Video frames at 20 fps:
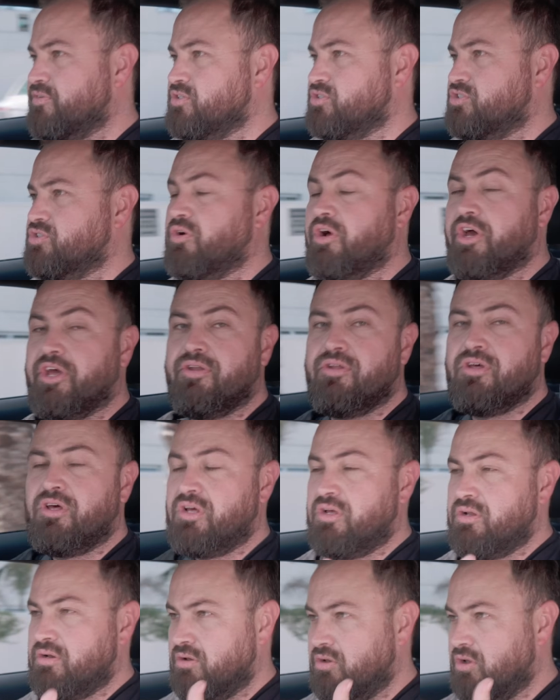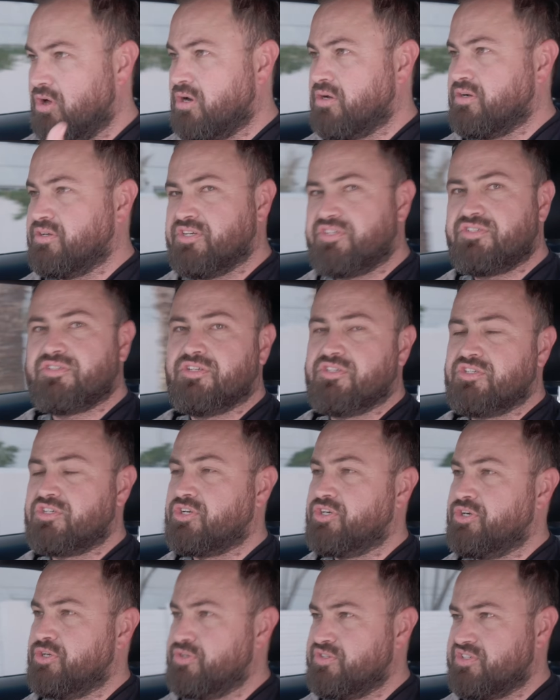enjoyed long distance
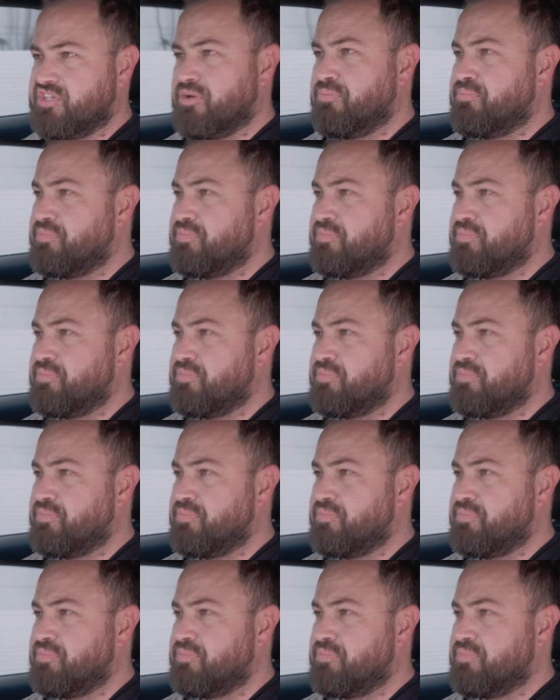cruising.